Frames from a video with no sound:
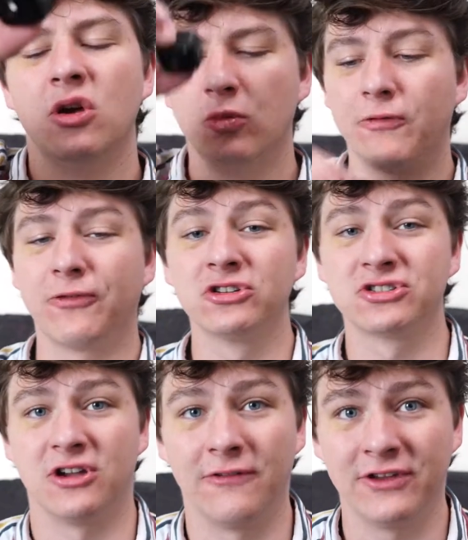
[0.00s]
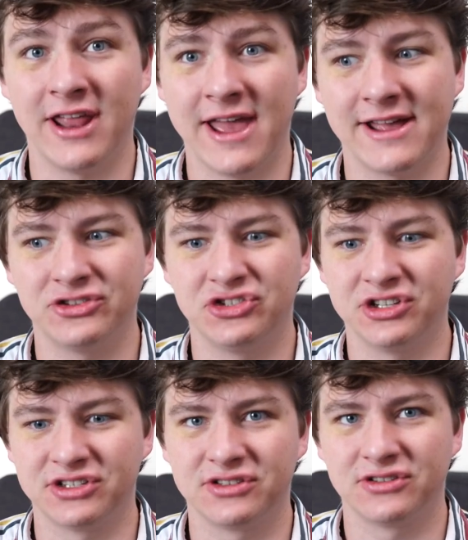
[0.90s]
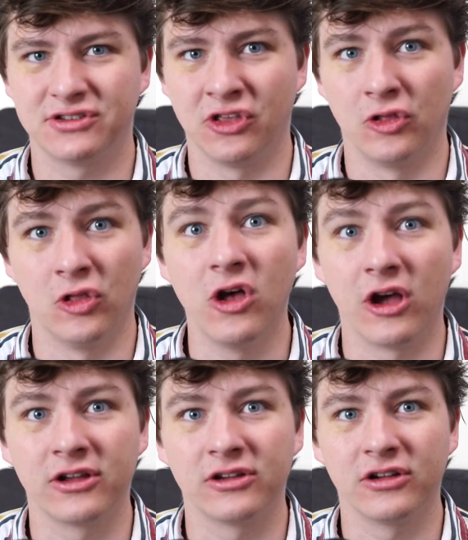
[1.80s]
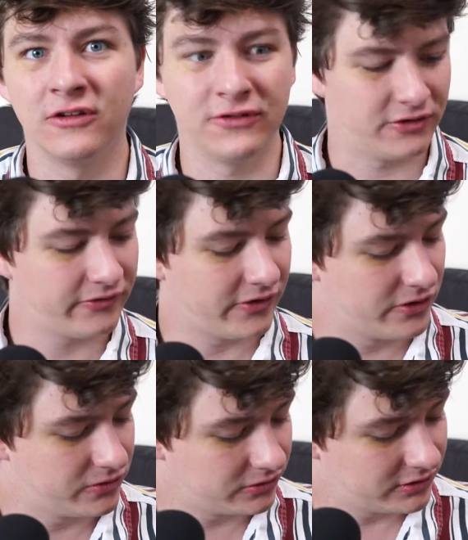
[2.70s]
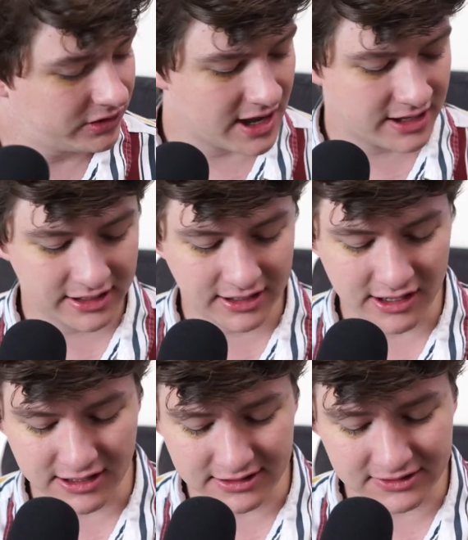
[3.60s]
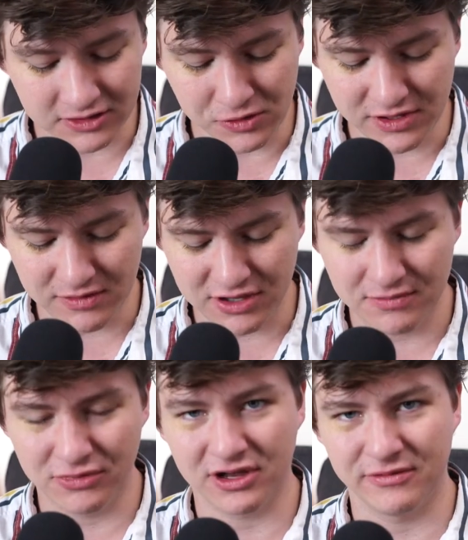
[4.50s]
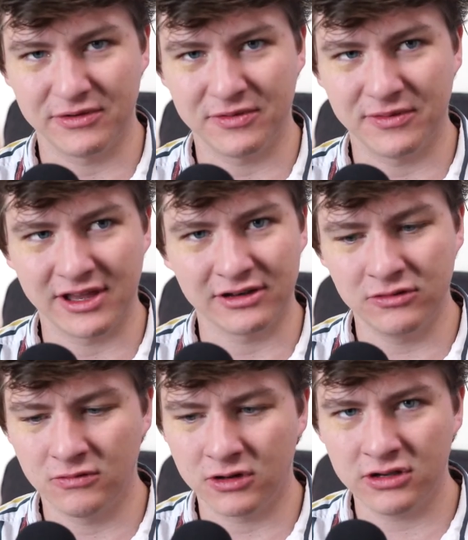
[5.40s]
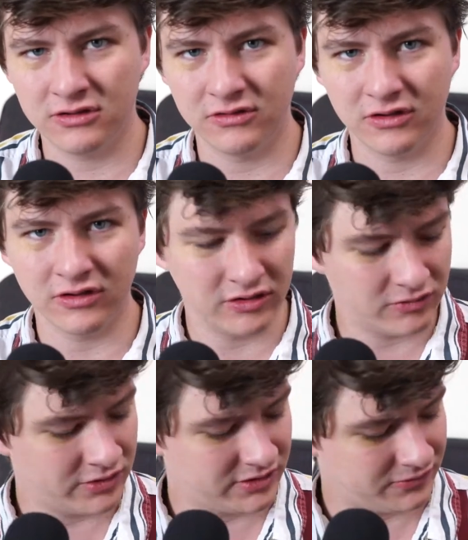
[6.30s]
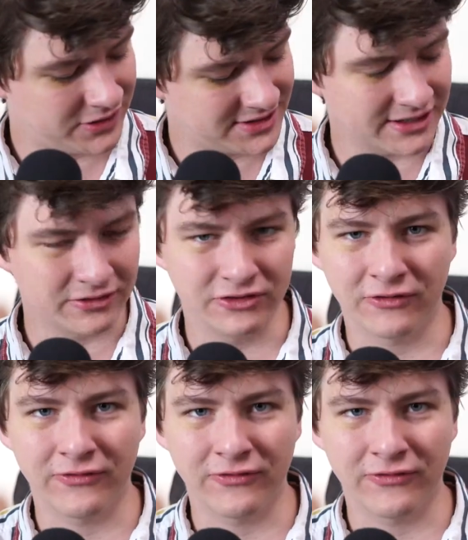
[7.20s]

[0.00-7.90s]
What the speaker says: well, first off, it adds just the look of your phone. I got so many people coming up to me like, dude, what is that on your